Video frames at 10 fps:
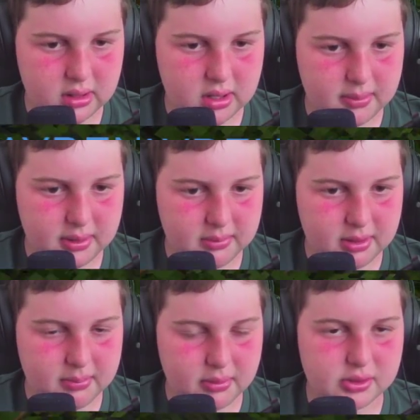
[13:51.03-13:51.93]
pretty
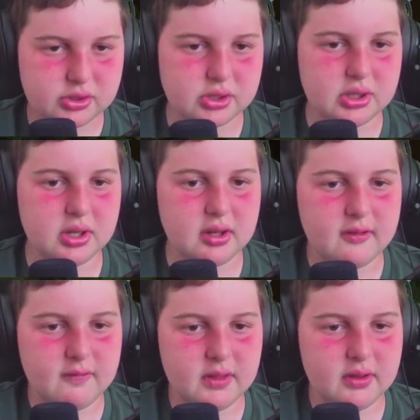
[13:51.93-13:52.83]
big portion
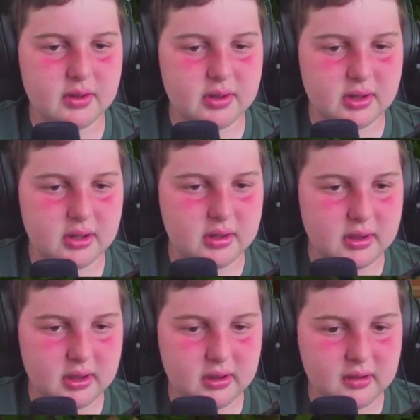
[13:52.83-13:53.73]
of the
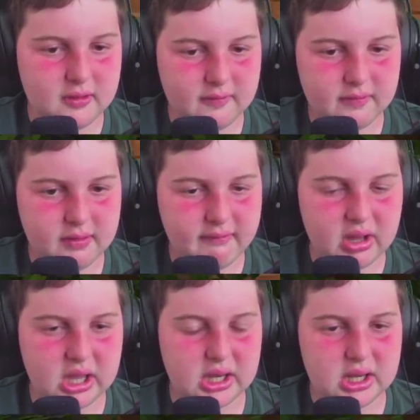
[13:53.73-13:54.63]

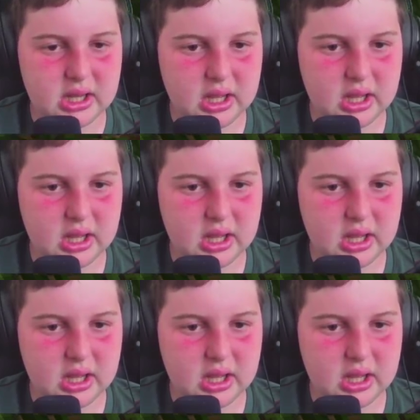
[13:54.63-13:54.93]
line.